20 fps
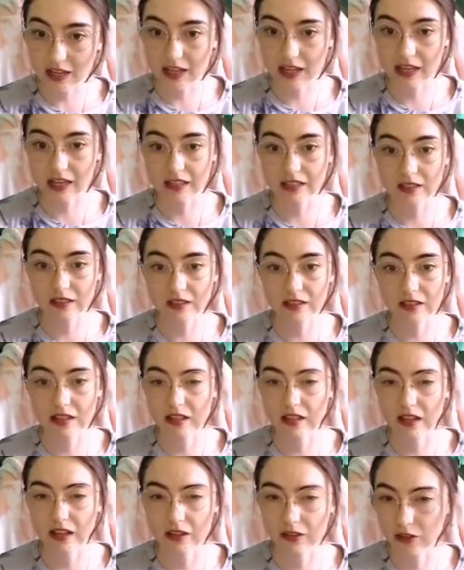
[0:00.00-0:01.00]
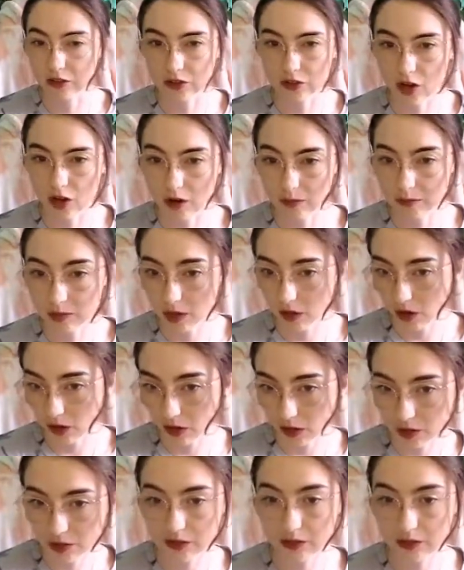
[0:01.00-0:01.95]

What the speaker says: and the other shops are.